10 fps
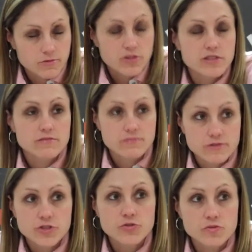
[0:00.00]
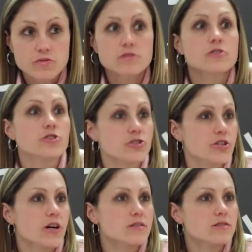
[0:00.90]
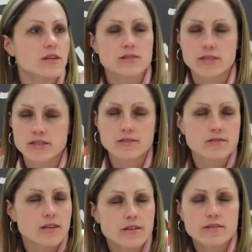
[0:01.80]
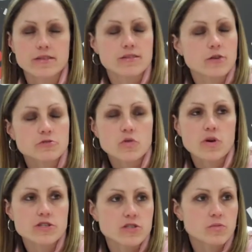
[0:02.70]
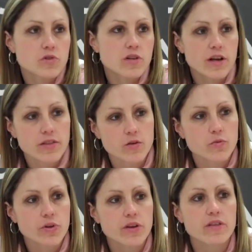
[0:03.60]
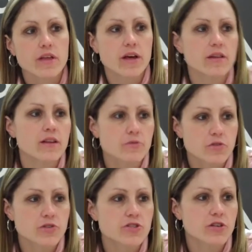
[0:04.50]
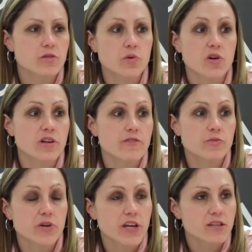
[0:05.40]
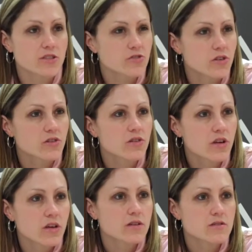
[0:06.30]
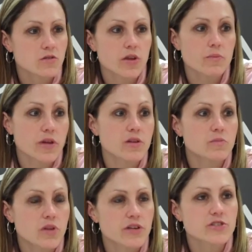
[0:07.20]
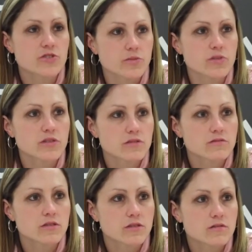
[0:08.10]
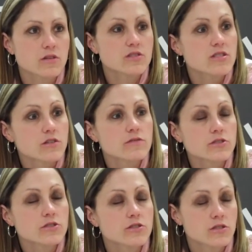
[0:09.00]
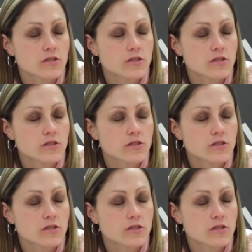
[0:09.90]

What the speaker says: really shoot good shots, not take anything that was questionable. And I think when we did that, they really shared the ball and everybody got their turn. So that made them play extremely, you know, unselfish.